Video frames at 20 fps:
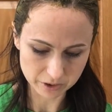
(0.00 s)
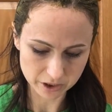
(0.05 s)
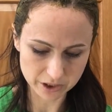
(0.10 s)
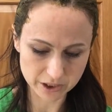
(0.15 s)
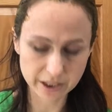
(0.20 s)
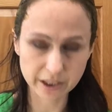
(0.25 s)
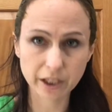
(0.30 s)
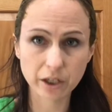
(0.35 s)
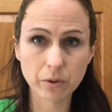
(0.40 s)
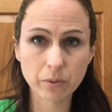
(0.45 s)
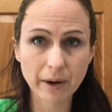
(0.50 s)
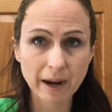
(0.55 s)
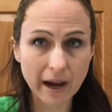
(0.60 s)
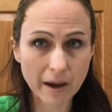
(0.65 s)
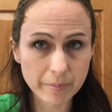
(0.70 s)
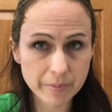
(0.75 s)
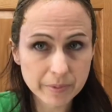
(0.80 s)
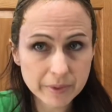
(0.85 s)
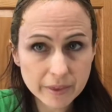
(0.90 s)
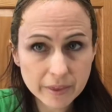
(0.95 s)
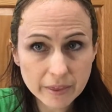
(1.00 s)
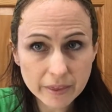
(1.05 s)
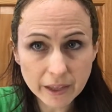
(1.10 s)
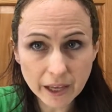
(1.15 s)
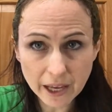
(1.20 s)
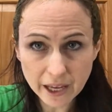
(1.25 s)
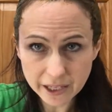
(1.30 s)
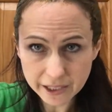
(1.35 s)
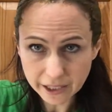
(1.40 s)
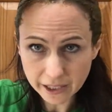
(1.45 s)
gonna grab the
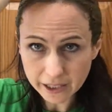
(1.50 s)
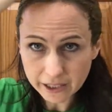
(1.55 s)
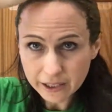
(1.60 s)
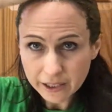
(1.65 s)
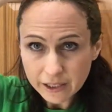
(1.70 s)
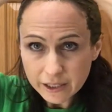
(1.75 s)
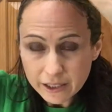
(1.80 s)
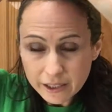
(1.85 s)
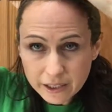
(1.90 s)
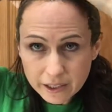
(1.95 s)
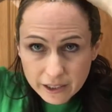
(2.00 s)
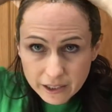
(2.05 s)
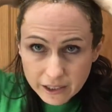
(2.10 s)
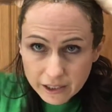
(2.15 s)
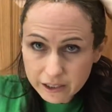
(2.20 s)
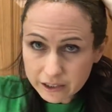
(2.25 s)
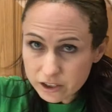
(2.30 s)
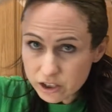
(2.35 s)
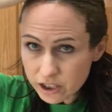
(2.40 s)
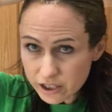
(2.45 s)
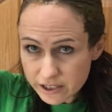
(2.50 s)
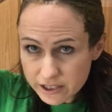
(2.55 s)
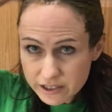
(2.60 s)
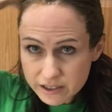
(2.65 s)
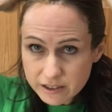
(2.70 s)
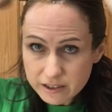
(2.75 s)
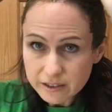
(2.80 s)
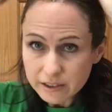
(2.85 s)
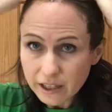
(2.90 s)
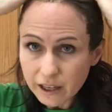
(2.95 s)
henna and just
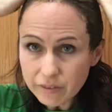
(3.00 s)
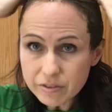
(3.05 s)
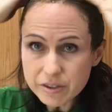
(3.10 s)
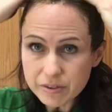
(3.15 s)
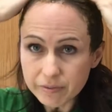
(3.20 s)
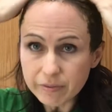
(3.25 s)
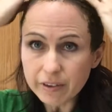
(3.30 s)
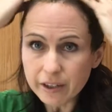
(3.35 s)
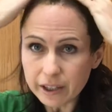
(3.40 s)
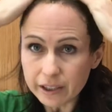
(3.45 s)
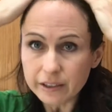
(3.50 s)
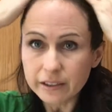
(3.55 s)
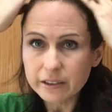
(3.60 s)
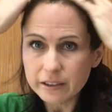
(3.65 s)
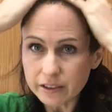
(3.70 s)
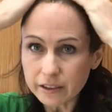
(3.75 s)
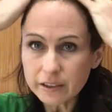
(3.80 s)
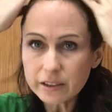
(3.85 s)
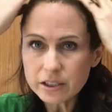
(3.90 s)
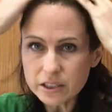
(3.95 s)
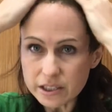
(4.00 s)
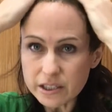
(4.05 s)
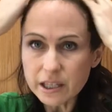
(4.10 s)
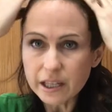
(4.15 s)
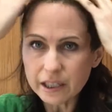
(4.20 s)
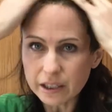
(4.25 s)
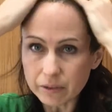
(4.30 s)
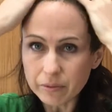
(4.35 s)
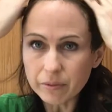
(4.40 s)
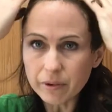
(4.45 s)
have some fun and just
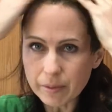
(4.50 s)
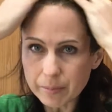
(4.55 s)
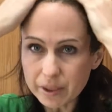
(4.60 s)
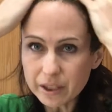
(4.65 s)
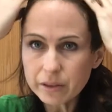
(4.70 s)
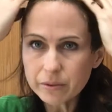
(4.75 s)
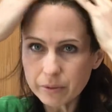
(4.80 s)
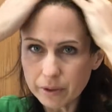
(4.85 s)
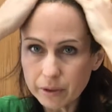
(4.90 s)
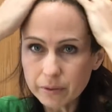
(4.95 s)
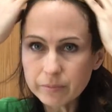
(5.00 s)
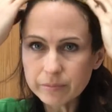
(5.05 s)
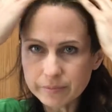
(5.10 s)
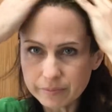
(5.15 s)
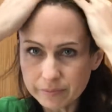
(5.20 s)
kind of rub it through.